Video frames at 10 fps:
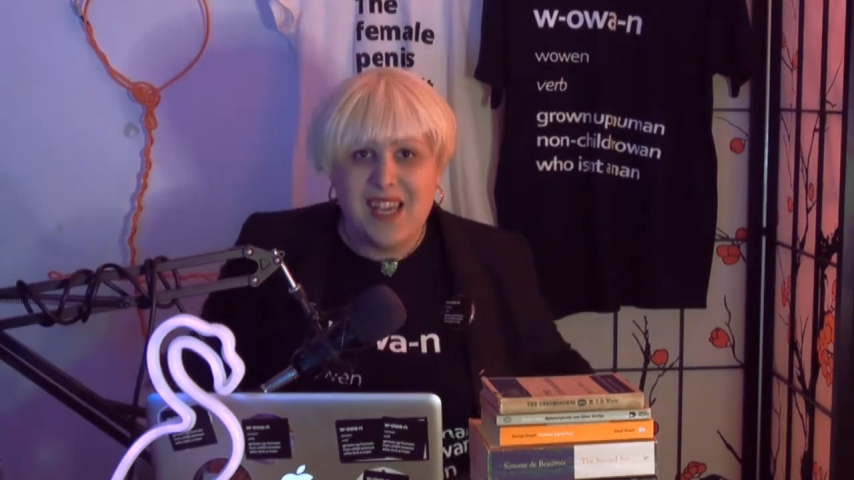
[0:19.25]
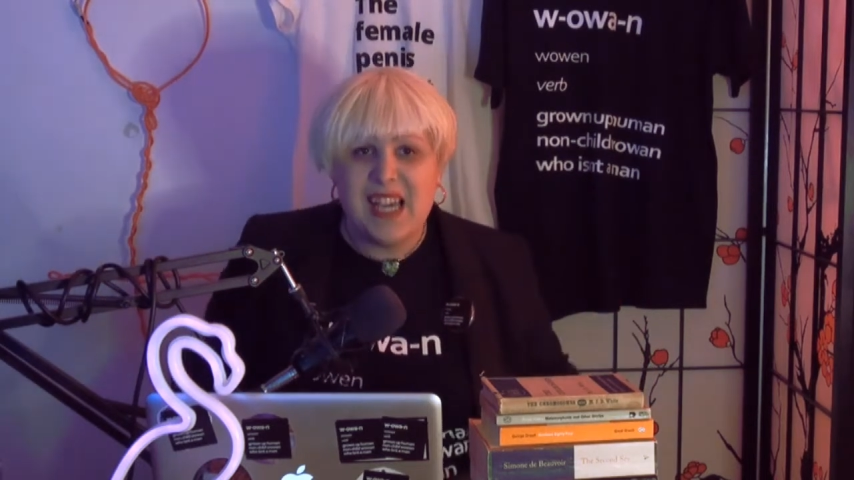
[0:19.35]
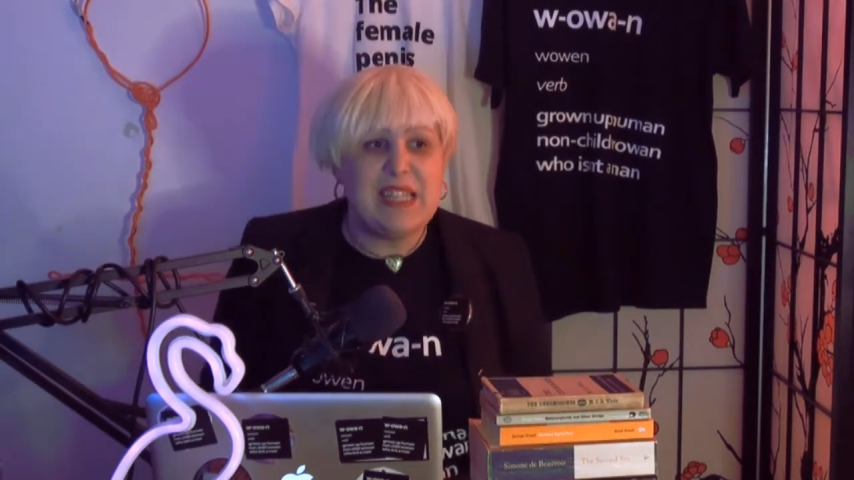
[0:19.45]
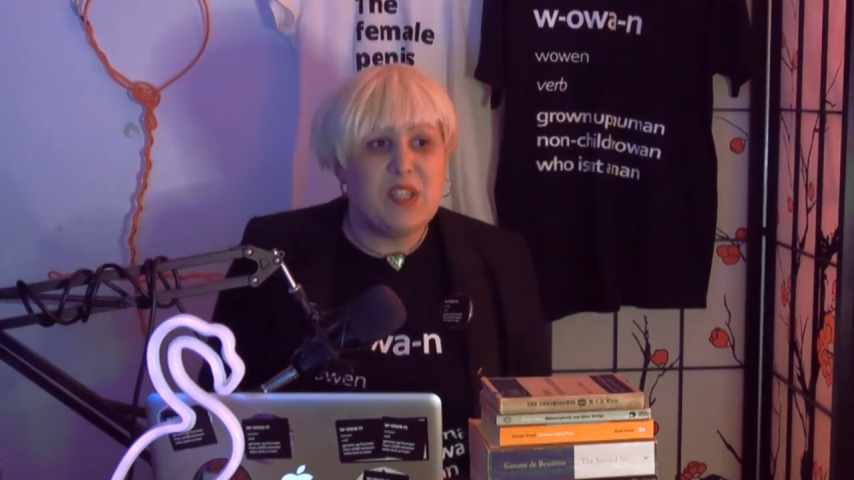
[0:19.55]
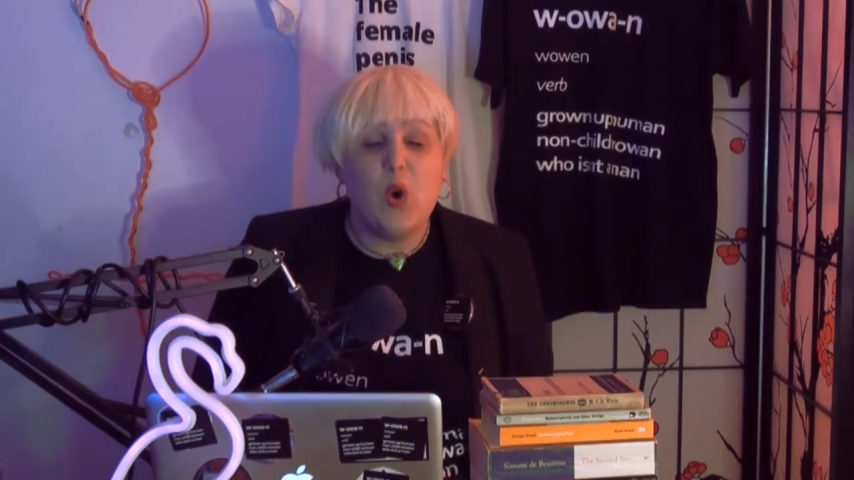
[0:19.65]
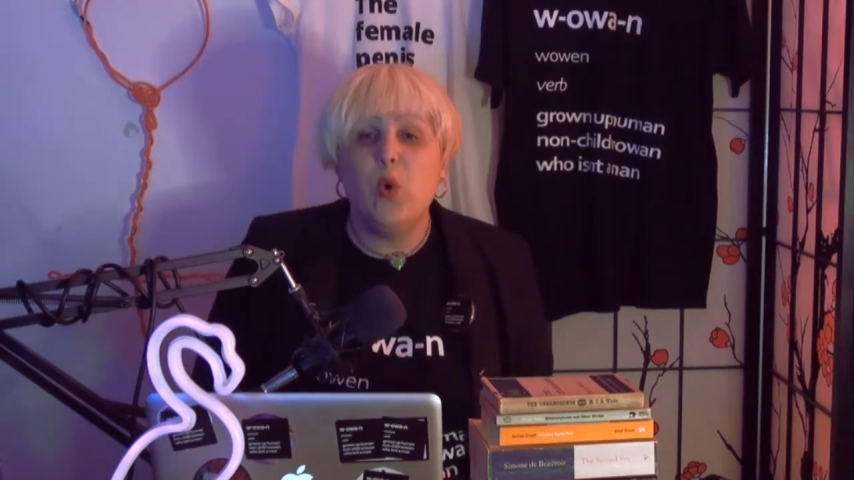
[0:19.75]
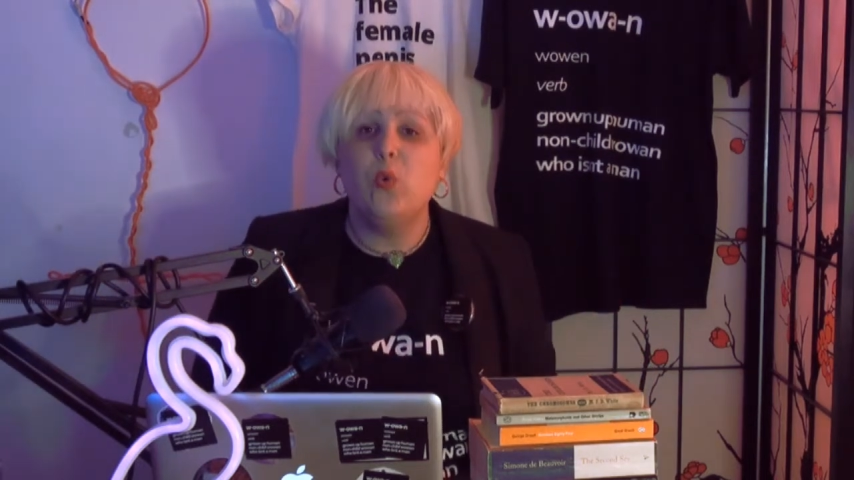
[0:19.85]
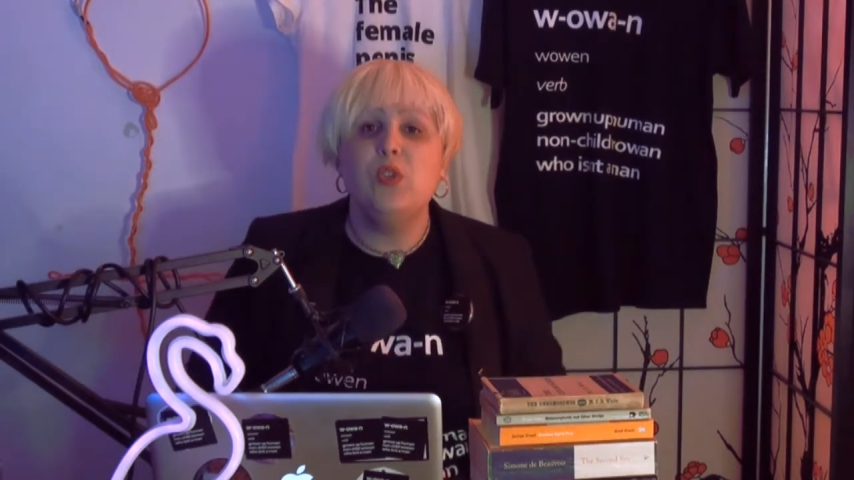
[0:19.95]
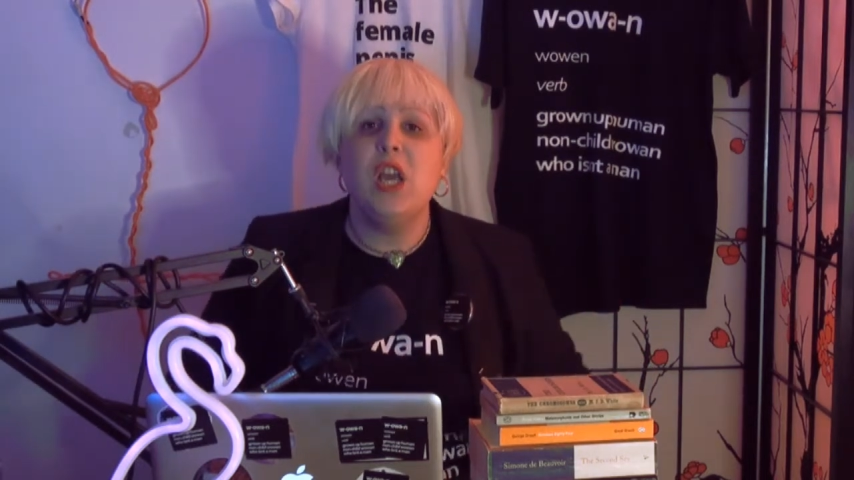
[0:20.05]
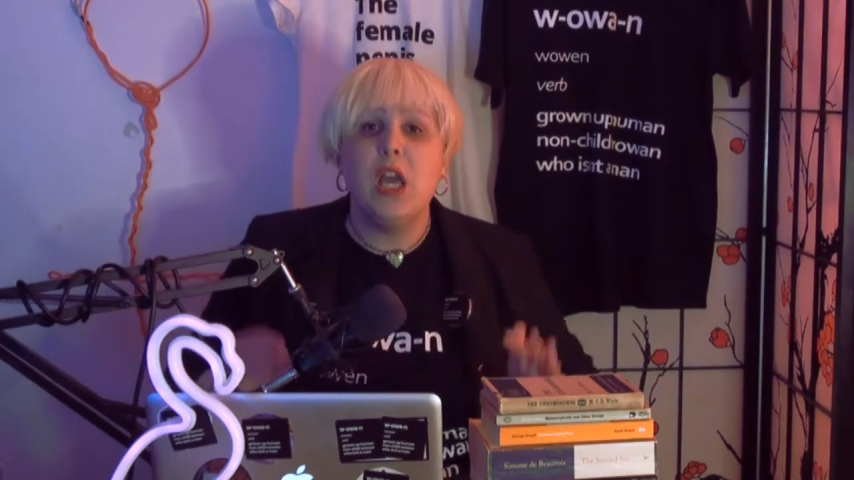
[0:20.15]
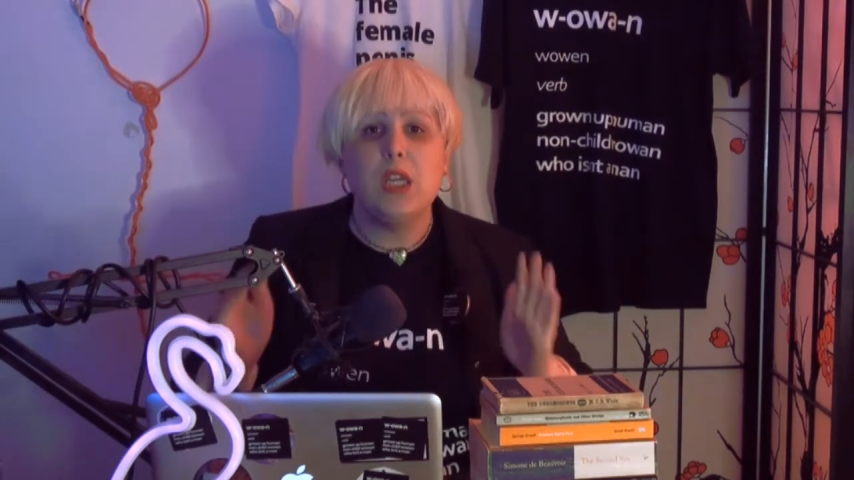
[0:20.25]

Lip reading: It's called